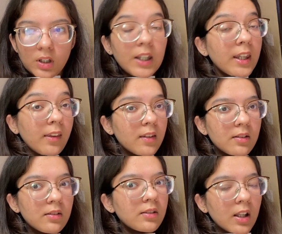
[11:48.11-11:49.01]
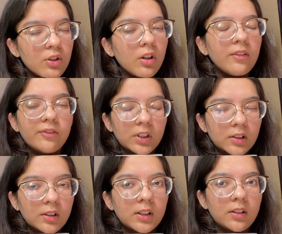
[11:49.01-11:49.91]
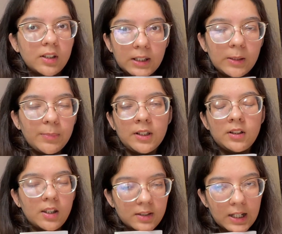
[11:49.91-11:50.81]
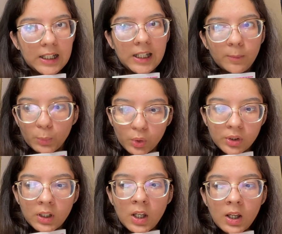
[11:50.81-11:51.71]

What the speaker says: again, this is such a weird, deep, and unsettling book